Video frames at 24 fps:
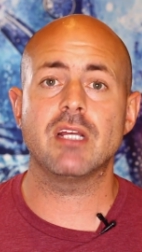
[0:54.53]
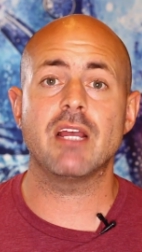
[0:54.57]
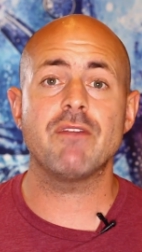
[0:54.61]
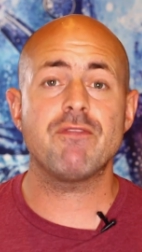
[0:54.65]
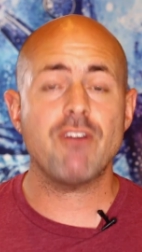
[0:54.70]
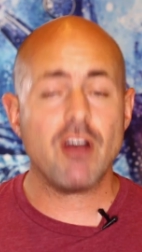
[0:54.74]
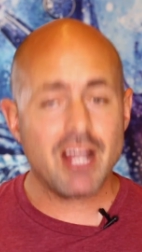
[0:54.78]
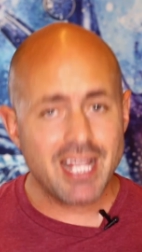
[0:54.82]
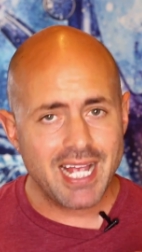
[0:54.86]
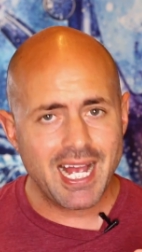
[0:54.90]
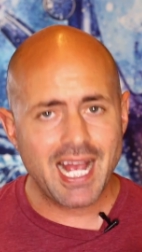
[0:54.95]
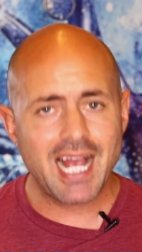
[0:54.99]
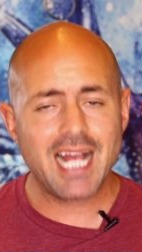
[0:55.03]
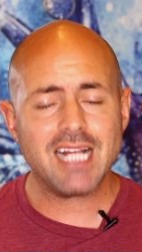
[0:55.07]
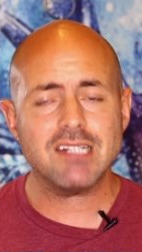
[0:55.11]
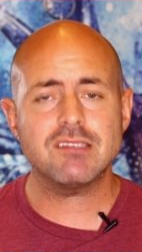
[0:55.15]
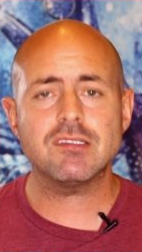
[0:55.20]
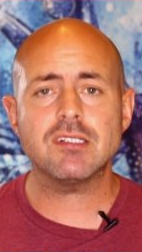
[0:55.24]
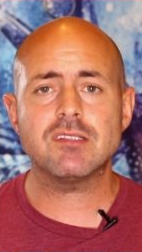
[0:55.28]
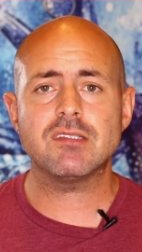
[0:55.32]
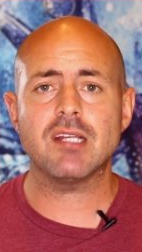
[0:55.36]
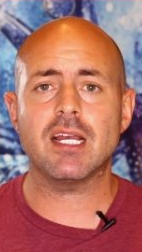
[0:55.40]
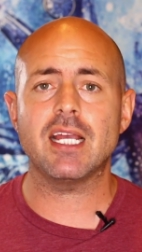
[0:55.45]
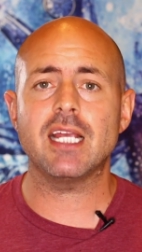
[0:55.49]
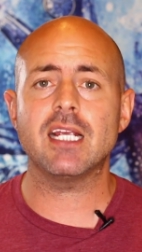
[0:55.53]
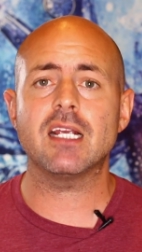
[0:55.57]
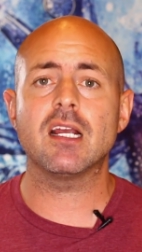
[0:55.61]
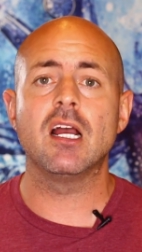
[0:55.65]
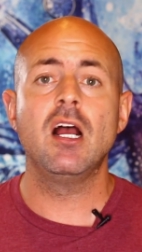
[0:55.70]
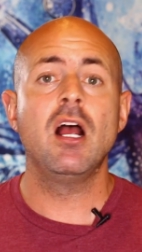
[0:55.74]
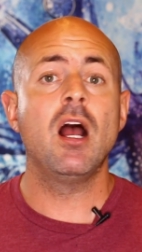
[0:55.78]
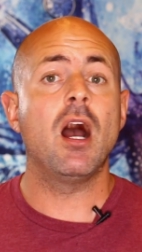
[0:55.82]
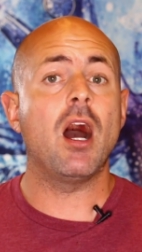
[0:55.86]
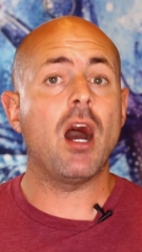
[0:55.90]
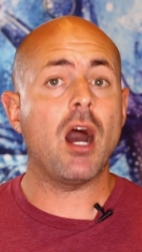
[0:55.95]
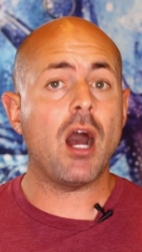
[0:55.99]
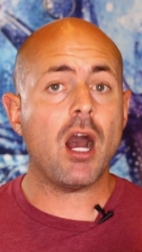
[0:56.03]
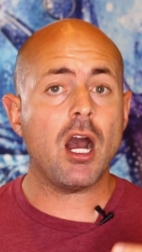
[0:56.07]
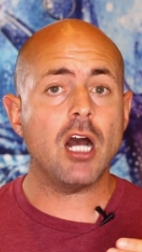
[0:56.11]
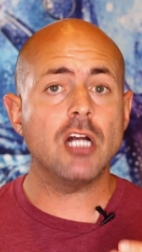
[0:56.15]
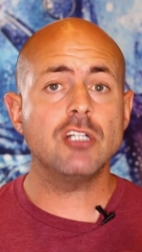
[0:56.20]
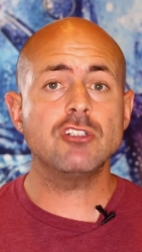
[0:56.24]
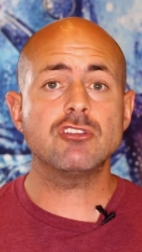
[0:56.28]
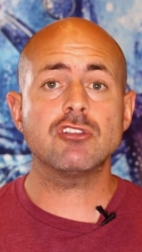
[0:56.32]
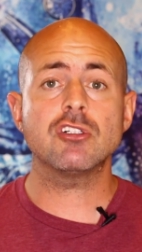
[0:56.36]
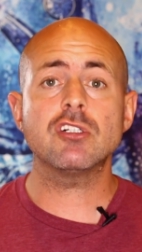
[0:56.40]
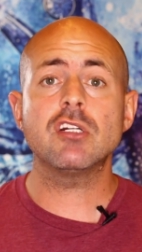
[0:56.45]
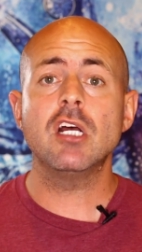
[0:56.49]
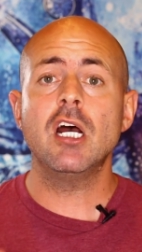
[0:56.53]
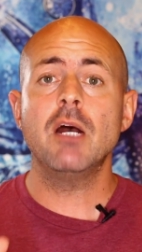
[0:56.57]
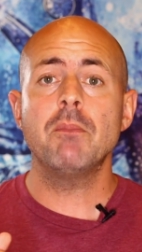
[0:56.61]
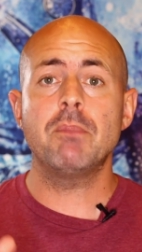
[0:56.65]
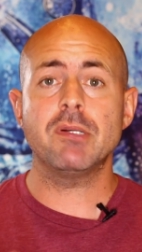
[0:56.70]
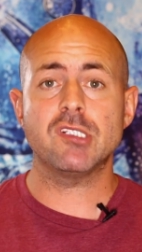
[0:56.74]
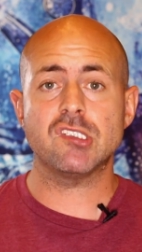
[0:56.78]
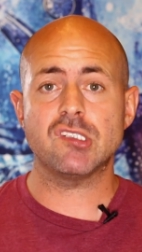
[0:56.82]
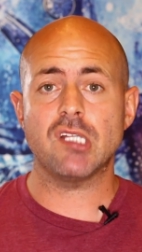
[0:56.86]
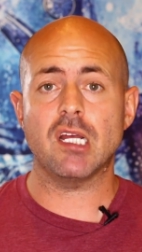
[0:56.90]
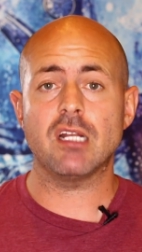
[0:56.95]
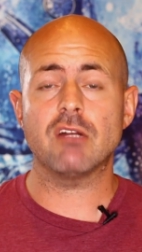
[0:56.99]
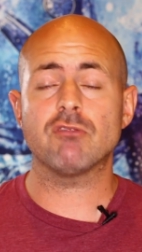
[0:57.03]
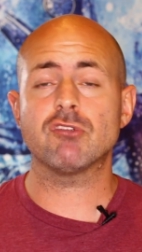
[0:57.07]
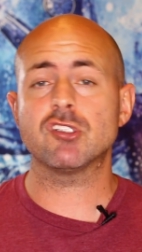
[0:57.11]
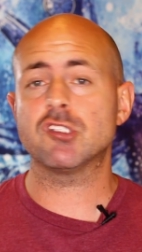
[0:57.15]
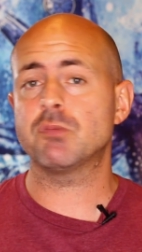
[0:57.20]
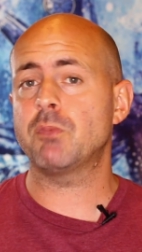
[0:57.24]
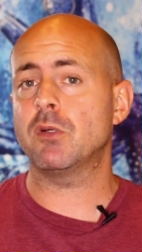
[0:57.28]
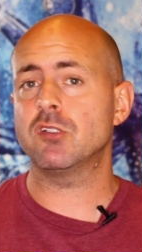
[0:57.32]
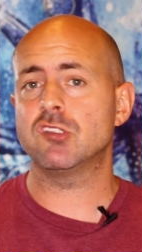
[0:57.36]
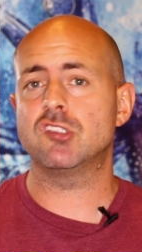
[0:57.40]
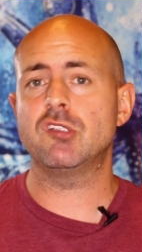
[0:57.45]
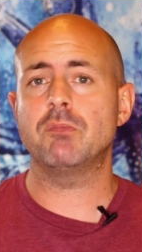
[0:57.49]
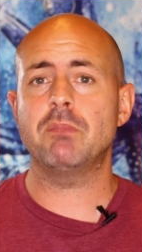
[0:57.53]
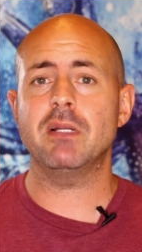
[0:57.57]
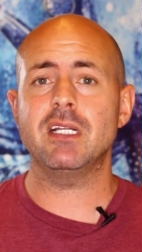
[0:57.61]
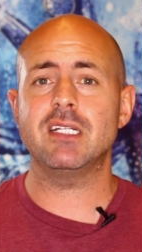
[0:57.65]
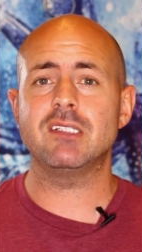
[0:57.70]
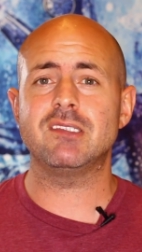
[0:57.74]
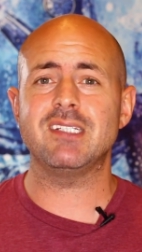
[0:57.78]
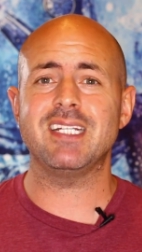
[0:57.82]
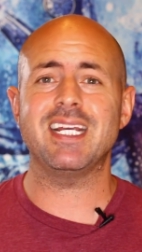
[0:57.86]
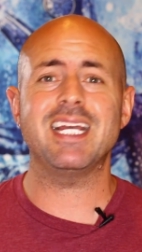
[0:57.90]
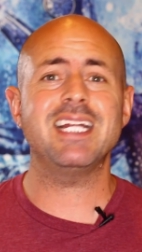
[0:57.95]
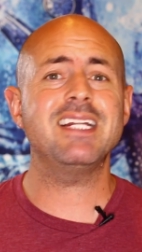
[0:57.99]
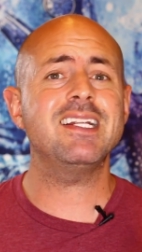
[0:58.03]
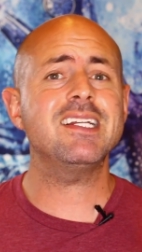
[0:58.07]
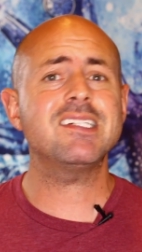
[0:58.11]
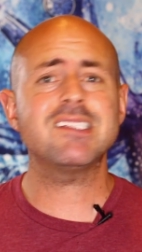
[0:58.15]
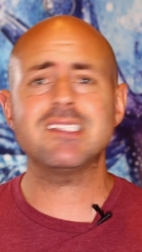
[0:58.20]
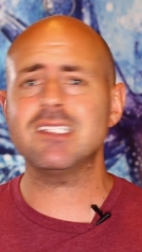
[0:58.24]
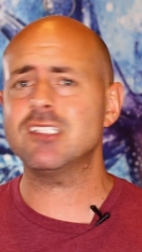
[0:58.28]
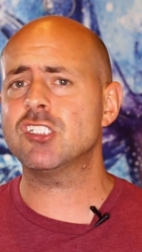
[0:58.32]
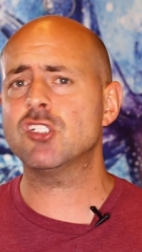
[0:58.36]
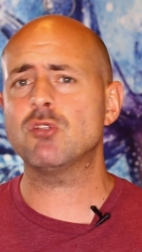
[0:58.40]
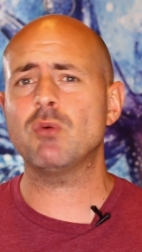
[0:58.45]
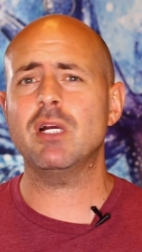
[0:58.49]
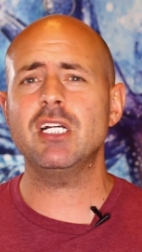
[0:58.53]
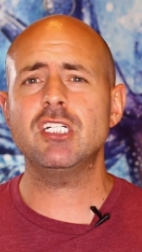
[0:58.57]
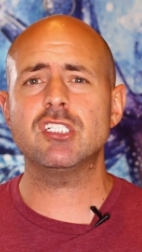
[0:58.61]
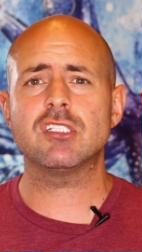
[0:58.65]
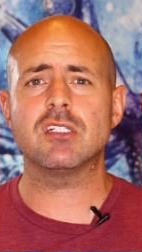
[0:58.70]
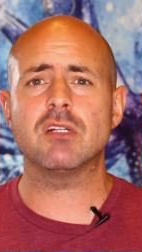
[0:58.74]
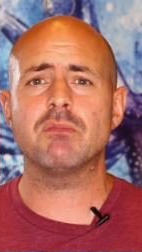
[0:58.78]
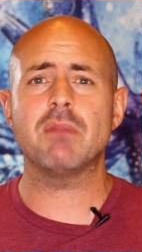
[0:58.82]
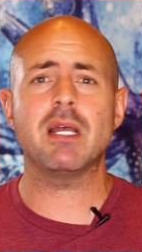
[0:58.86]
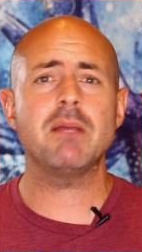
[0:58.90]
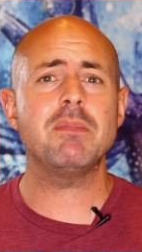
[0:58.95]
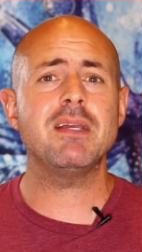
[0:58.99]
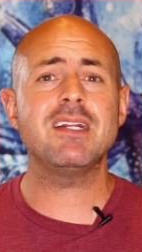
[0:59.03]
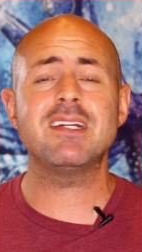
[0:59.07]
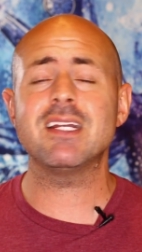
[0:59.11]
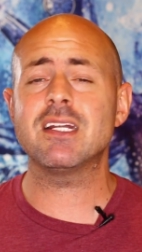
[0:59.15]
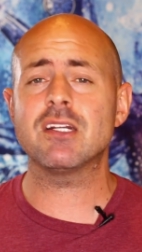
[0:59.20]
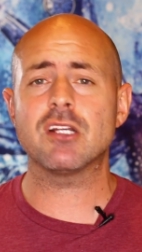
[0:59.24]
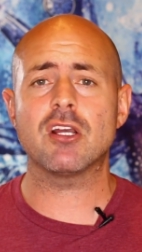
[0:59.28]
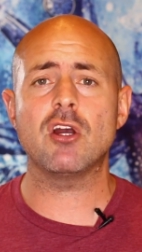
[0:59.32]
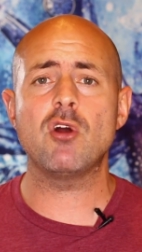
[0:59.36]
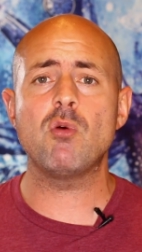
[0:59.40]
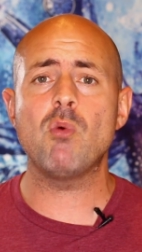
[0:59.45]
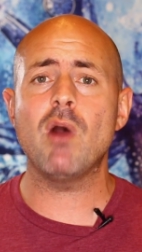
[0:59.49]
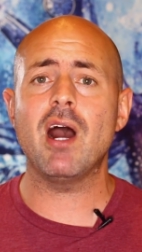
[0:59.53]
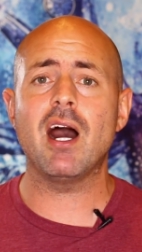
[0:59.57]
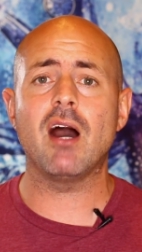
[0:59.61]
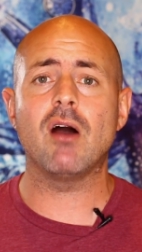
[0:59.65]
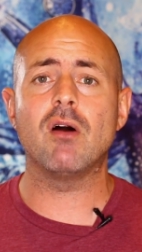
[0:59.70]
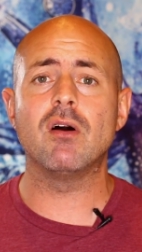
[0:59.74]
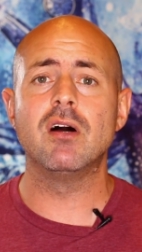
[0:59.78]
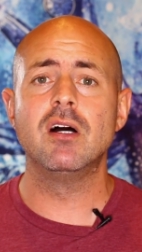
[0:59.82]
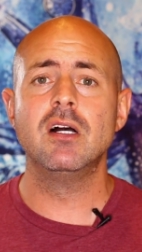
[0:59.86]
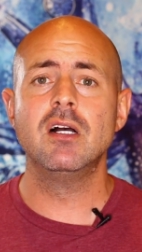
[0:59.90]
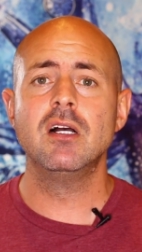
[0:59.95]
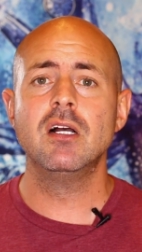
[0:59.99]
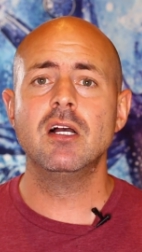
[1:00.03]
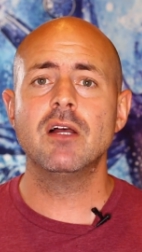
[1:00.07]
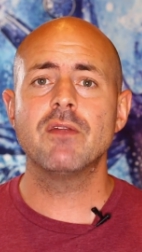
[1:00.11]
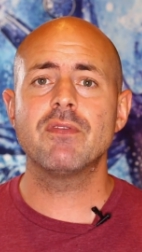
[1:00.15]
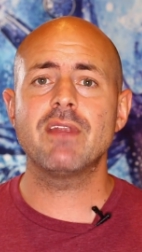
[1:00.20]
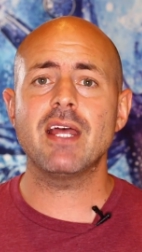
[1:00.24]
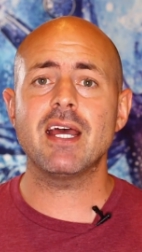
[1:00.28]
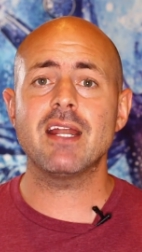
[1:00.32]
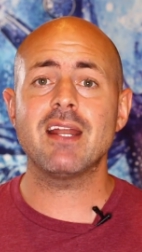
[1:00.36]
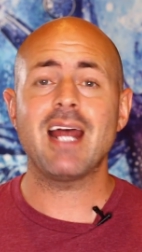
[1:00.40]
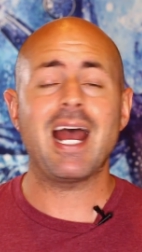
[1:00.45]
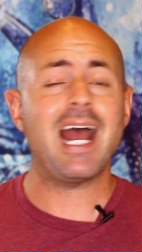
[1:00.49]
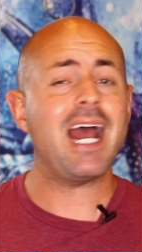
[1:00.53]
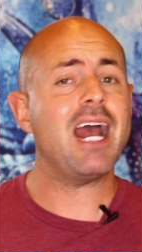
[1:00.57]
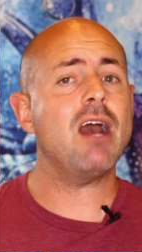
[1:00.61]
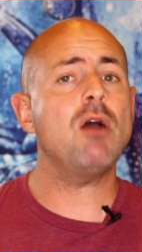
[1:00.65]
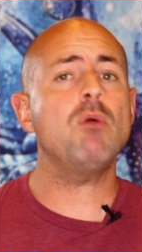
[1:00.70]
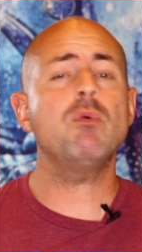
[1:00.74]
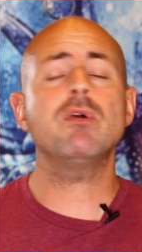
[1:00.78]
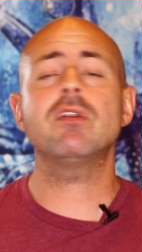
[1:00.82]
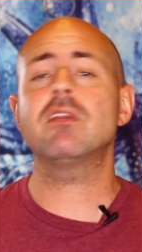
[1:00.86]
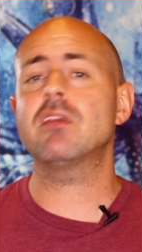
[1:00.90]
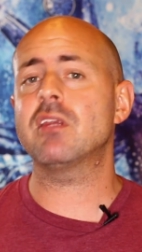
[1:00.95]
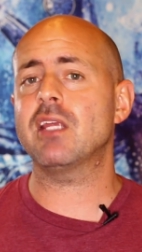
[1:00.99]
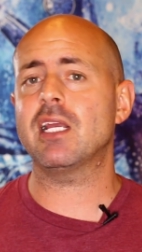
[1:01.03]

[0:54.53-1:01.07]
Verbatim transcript: If I had to take 100% responsibility in this situation that maybe didn't go well, then how would